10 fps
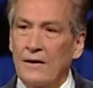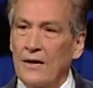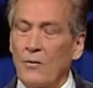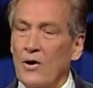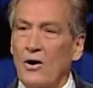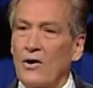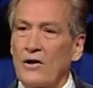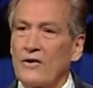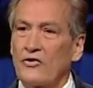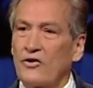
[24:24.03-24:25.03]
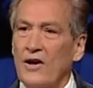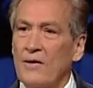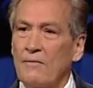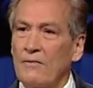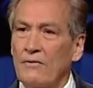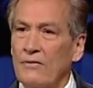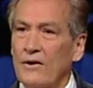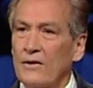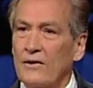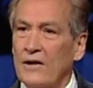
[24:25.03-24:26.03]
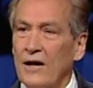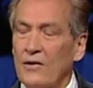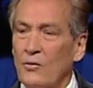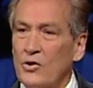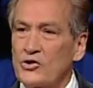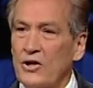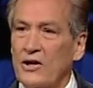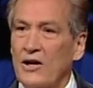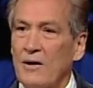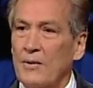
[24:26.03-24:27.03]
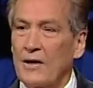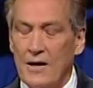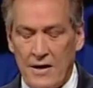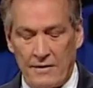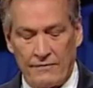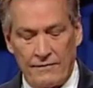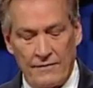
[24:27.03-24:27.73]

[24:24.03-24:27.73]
that we're all in the same thing together. We share common life.